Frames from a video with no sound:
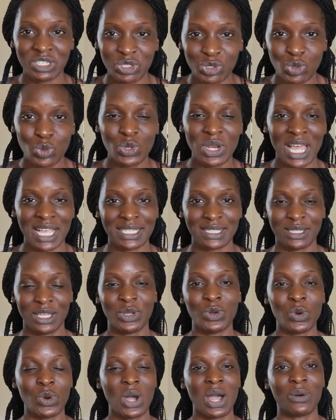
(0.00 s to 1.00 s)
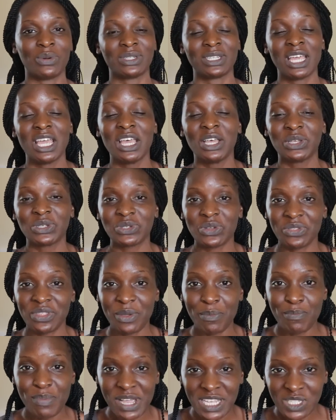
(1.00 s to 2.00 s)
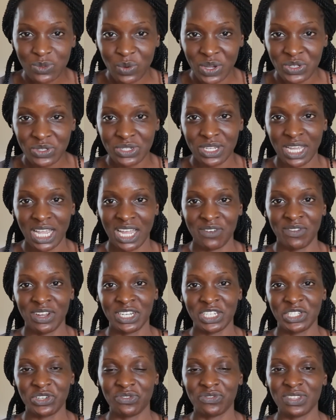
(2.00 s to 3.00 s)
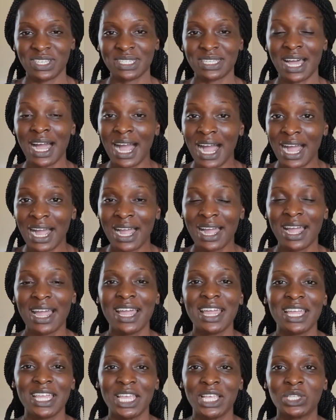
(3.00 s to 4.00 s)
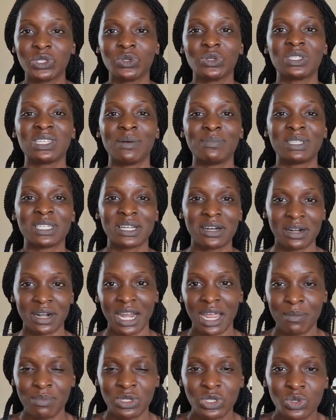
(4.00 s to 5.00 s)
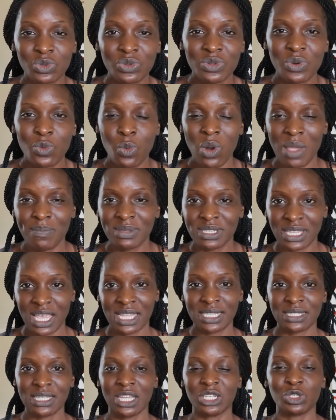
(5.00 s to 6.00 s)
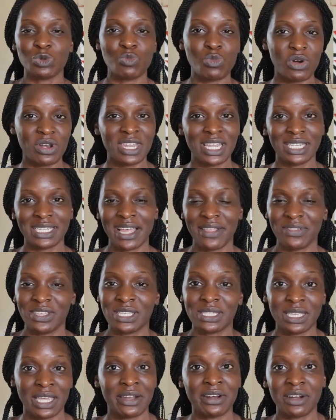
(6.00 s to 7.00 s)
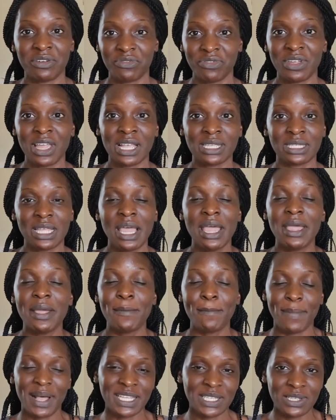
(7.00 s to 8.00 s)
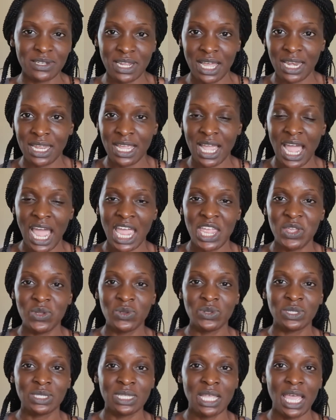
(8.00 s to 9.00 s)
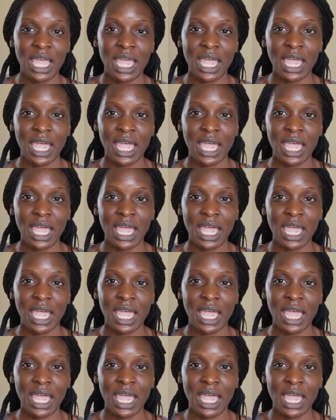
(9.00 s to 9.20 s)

soon as they go out. So the best way to take advantage of this hack is to subscribe to websites that monitor these airfares. Personally, I use